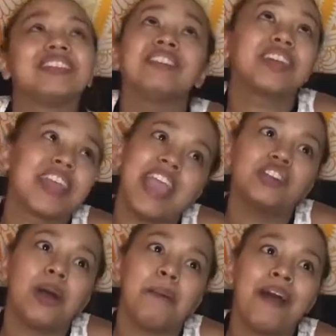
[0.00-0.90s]
It sounds like a
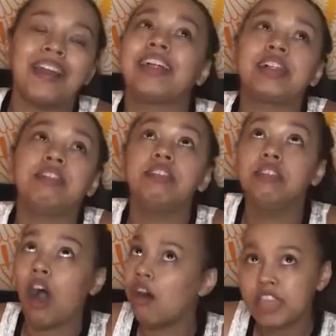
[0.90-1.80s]
K-drama, and I, like,
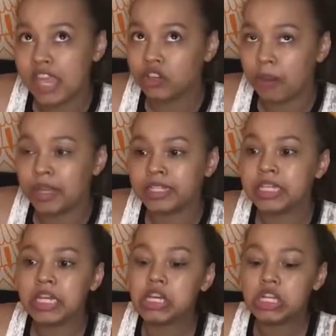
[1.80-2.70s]
love K-dramas,